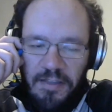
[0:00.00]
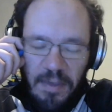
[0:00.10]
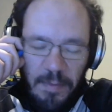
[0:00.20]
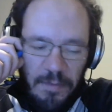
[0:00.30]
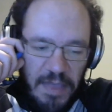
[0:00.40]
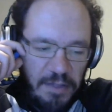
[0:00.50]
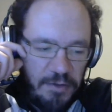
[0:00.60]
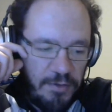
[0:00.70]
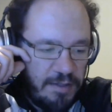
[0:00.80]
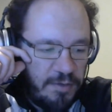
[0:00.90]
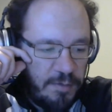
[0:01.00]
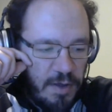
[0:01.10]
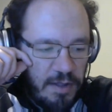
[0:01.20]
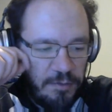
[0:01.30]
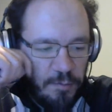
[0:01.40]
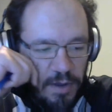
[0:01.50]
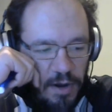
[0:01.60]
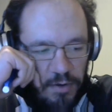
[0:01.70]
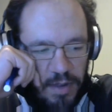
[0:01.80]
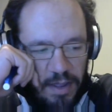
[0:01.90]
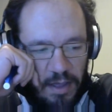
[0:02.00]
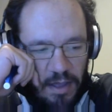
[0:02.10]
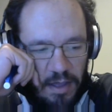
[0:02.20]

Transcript: some of the internet spots regarding